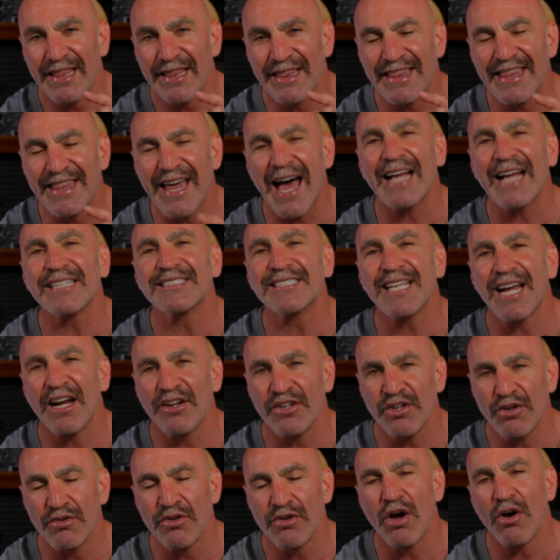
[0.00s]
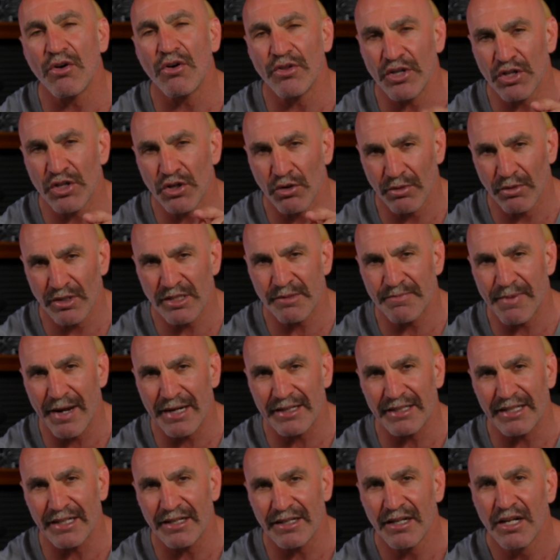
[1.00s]
That's how you know that you're
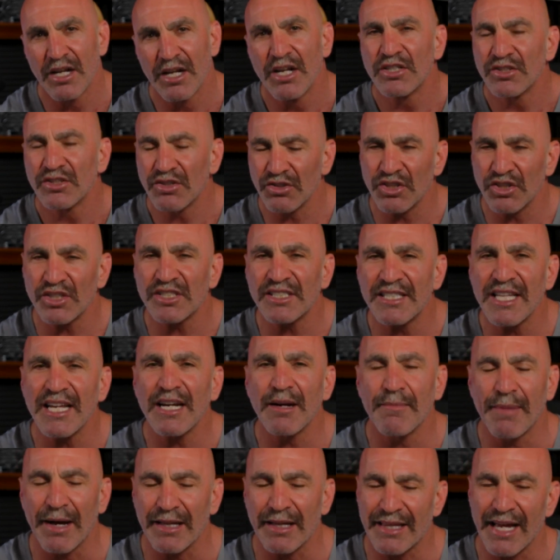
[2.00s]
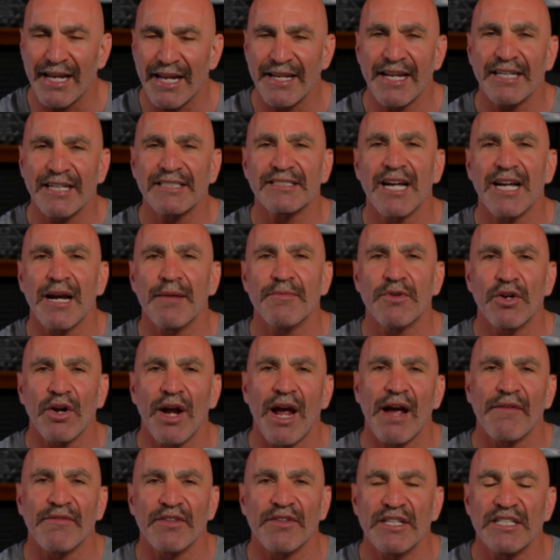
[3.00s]
respected. So just think about that next time you're
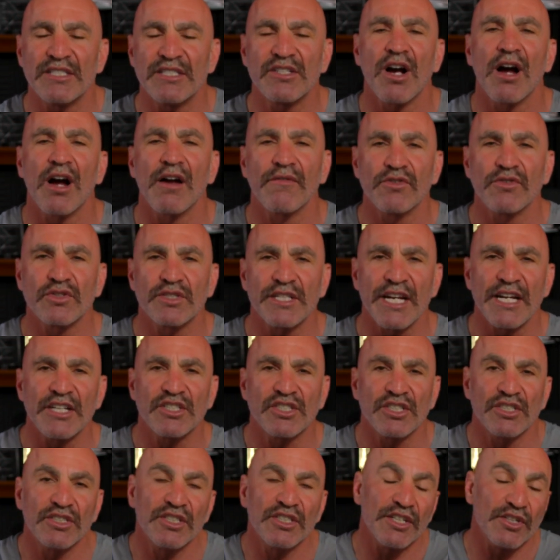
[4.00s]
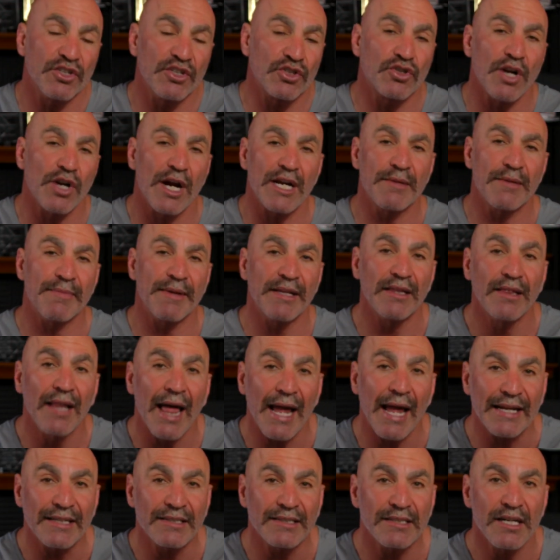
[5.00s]
having these conversations and you're trying to be
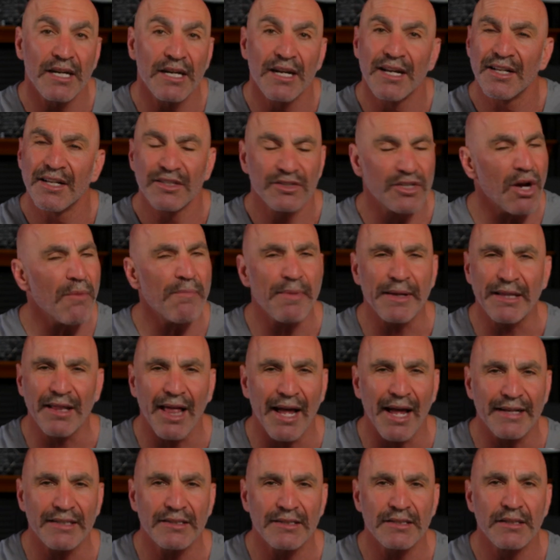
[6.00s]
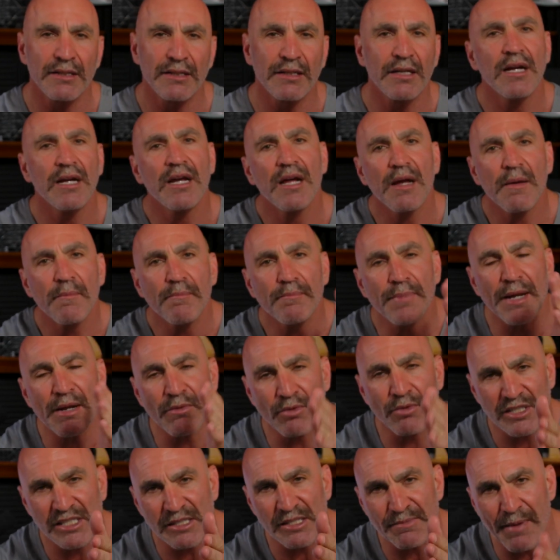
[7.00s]
liked. Don't be liked, be
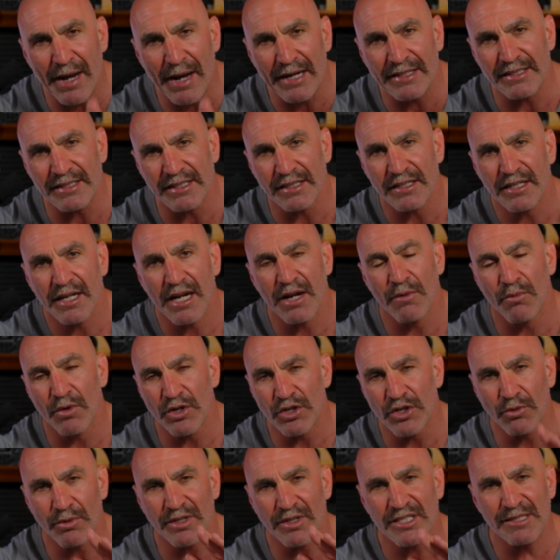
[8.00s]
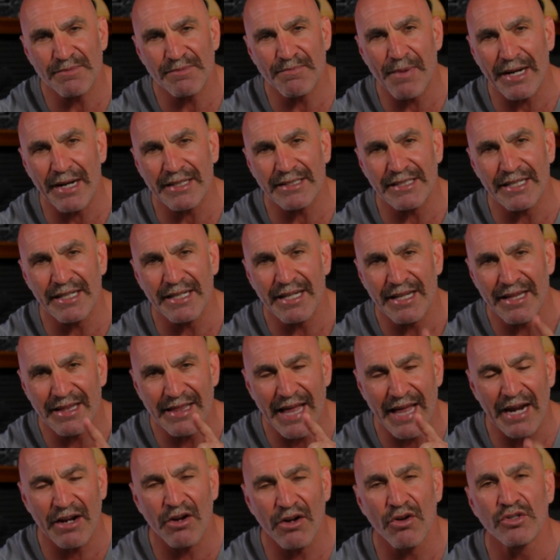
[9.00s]
respected. And when you're respected,
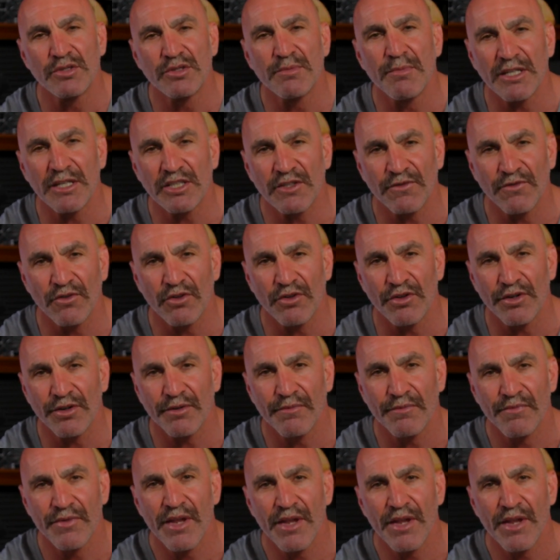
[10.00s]
that goes much further.